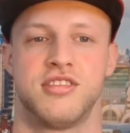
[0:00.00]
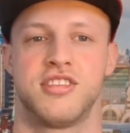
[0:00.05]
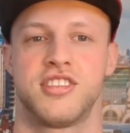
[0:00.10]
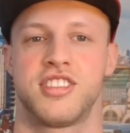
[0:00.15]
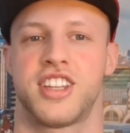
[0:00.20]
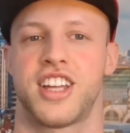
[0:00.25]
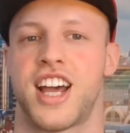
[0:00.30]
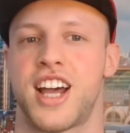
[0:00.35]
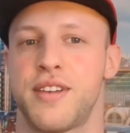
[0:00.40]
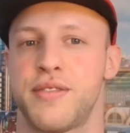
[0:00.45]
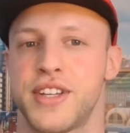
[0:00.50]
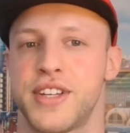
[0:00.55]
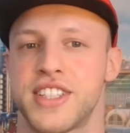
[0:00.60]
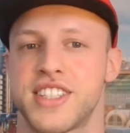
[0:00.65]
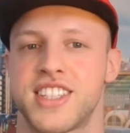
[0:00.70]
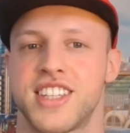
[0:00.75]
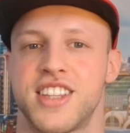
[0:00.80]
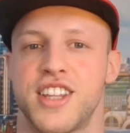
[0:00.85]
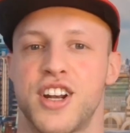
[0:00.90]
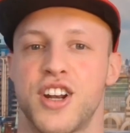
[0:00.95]
The
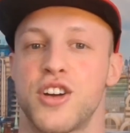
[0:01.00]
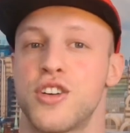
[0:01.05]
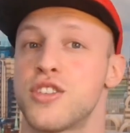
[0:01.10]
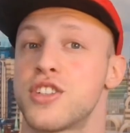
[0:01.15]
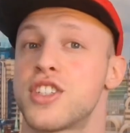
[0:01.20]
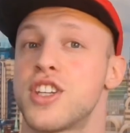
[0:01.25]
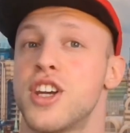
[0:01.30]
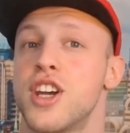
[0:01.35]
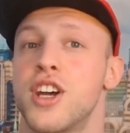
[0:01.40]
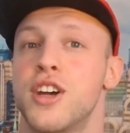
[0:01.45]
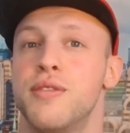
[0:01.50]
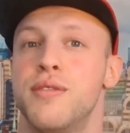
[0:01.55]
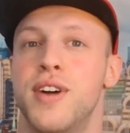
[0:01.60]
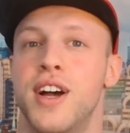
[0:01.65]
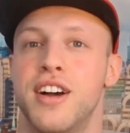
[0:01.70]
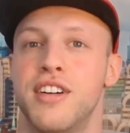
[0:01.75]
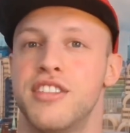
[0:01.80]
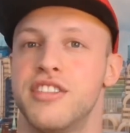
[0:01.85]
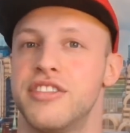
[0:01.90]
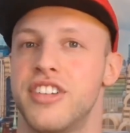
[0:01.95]
habits in the long term
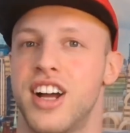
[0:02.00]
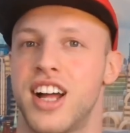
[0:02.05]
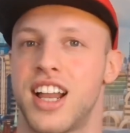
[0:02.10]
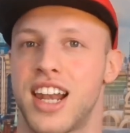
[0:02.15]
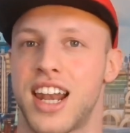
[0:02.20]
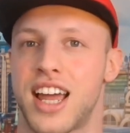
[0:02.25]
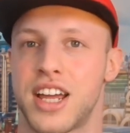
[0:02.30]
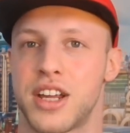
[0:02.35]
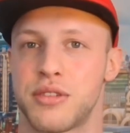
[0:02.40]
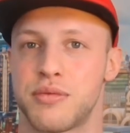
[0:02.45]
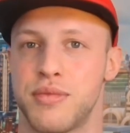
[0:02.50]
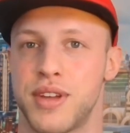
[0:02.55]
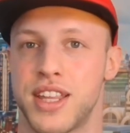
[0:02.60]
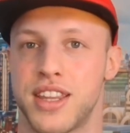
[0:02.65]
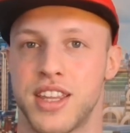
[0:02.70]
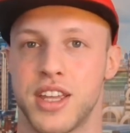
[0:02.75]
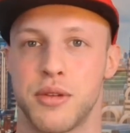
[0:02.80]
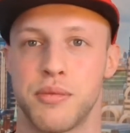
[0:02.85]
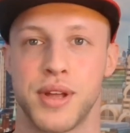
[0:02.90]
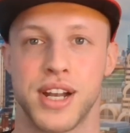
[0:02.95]
have allowed me
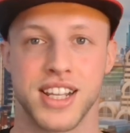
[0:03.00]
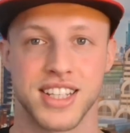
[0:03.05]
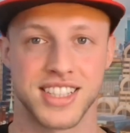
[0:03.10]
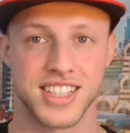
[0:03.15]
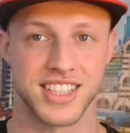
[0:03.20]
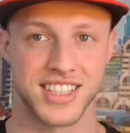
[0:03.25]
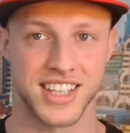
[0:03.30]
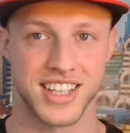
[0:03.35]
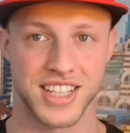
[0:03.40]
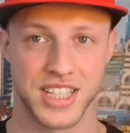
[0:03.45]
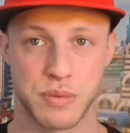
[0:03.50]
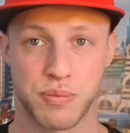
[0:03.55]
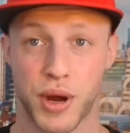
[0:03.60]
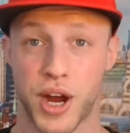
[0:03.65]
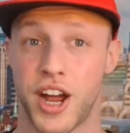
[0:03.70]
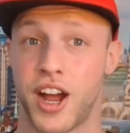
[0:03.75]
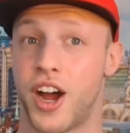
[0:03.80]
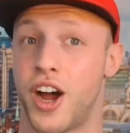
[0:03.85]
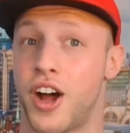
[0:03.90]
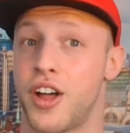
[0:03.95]
the ability to
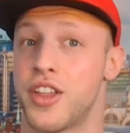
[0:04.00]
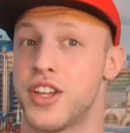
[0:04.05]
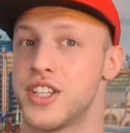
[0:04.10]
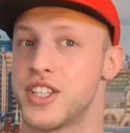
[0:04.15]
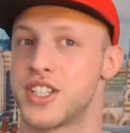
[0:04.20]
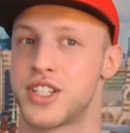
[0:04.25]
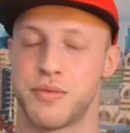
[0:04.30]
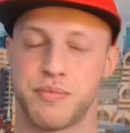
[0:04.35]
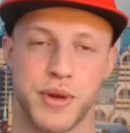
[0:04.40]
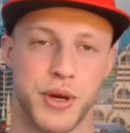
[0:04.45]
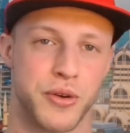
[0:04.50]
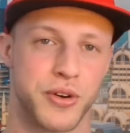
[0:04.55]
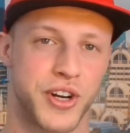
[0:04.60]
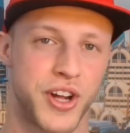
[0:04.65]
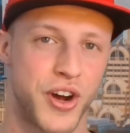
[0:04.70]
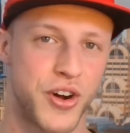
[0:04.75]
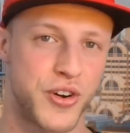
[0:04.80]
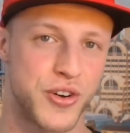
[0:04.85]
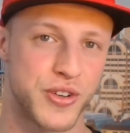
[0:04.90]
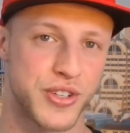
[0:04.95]
inspire others to build
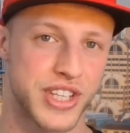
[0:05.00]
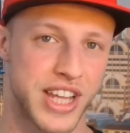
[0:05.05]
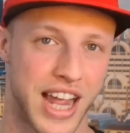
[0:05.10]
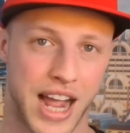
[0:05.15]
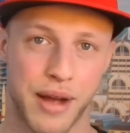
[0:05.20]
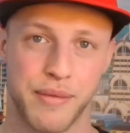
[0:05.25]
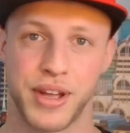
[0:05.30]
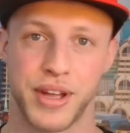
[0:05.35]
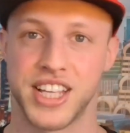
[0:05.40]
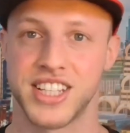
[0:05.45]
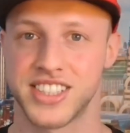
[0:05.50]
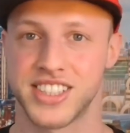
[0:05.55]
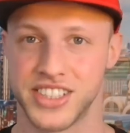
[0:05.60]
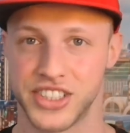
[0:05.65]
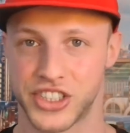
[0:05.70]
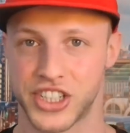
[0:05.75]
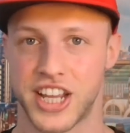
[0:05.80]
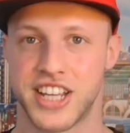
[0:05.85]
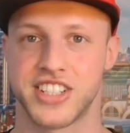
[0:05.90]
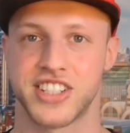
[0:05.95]
goals, habits that
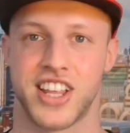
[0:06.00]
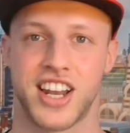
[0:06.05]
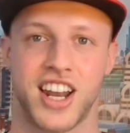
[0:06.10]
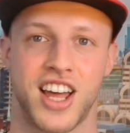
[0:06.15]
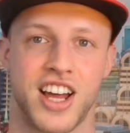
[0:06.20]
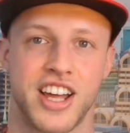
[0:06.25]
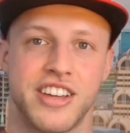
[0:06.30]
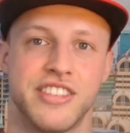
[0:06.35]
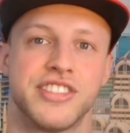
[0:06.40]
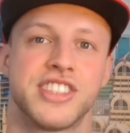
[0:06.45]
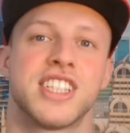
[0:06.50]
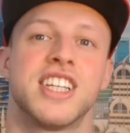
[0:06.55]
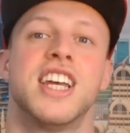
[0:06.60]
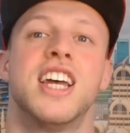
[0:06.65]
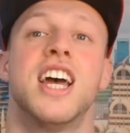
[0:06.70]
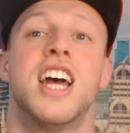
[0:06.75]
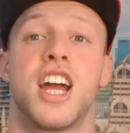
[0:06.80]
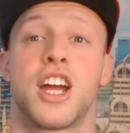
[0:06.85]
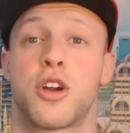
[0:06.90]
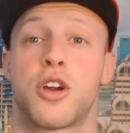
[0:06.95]
change their lives,
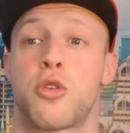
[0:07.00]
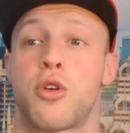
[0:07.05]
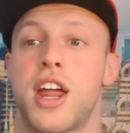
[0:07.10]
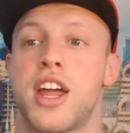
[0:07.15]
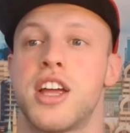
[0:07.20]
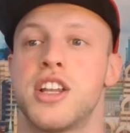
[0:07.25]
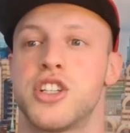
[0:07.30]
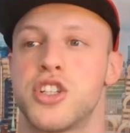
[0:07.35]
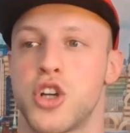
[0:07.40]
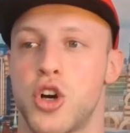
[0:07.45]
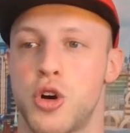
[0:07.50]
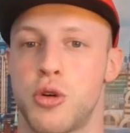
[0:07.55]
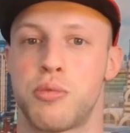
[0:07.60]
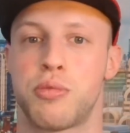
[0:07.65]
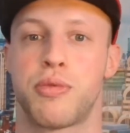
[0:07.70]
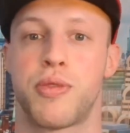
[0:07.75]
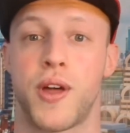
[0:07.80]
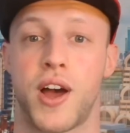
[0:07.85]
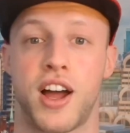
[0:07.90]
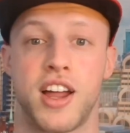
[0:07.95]
and create a job
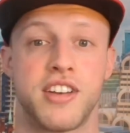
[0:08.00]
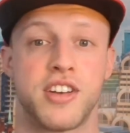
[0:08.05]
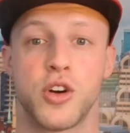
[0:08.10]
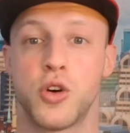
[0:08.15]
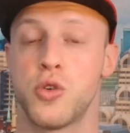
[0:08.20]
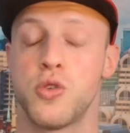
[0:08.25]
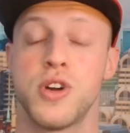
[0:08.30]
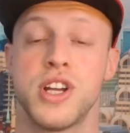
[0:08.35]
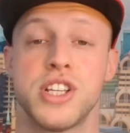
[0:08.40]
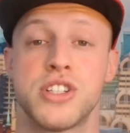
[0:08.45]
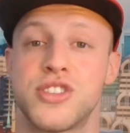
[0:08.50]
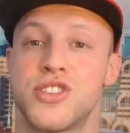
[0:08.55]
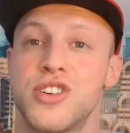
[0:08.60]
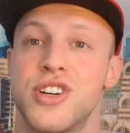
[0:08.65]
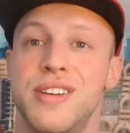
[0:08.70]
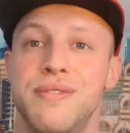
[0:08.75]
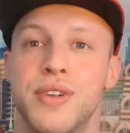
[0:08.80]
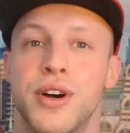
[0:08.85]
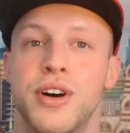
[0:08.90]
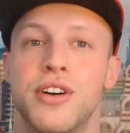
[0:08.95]
that I'd always
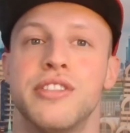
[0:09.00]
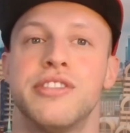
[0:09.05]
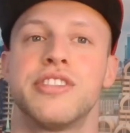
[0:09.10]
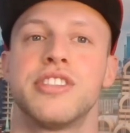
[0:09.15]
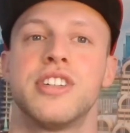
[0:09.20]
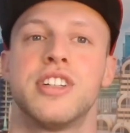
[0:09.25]
dreamed of.